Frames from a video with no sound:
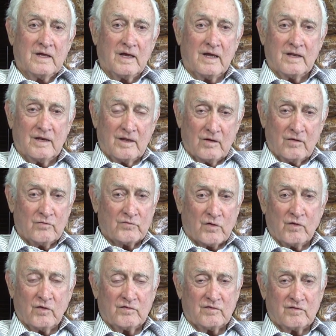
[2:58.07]
And then those
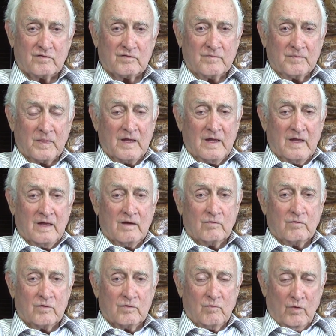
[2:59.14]
horses
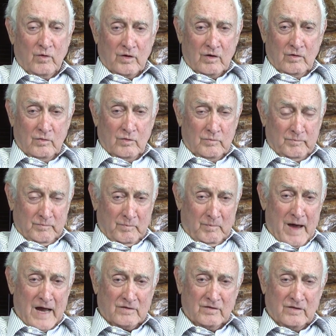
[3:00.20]
would want to go
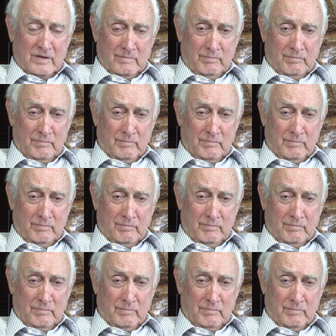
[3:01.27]
back to the